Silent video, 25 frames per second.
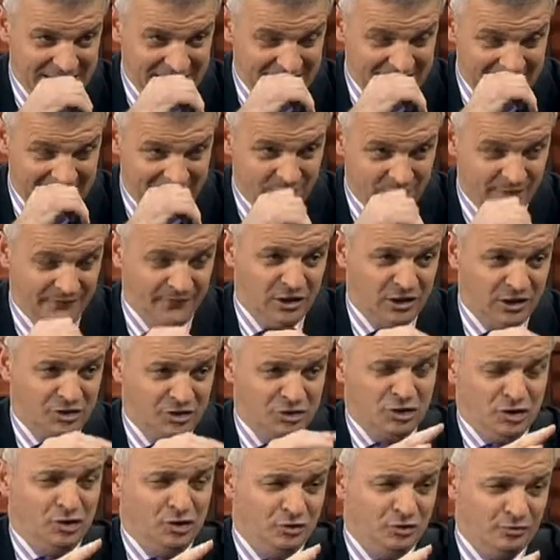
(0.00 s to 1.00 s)
and we're focusing
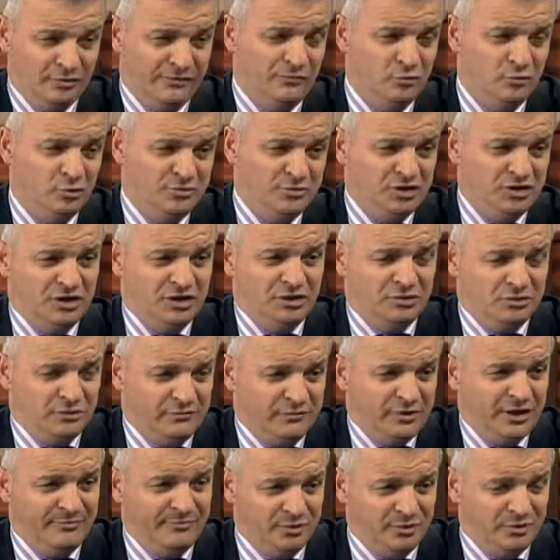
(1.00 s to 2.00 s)
on the reform agenda of
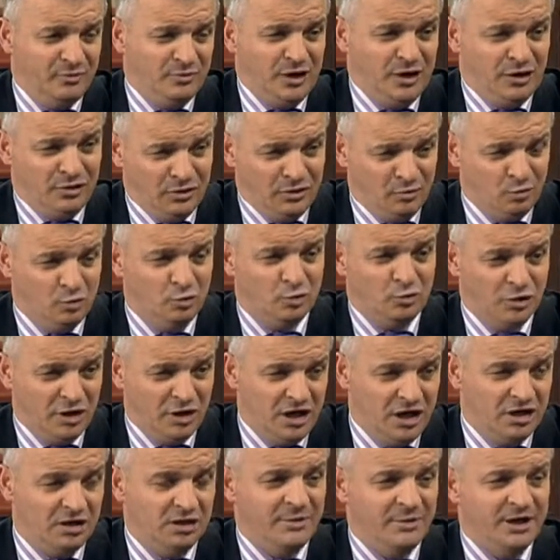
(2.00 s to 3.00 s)
government around the water
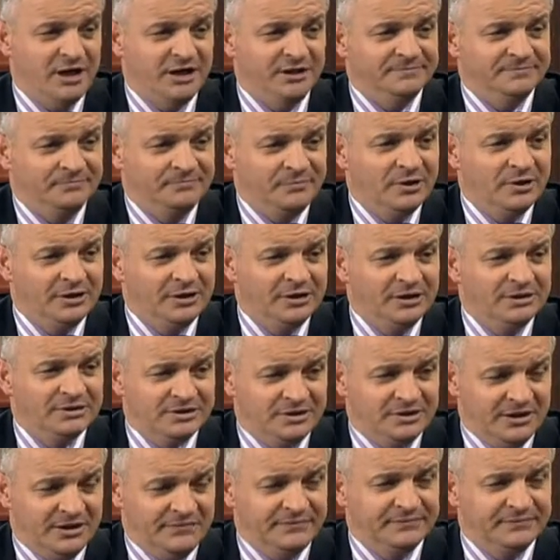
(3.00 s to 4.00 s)
and RMA stuff.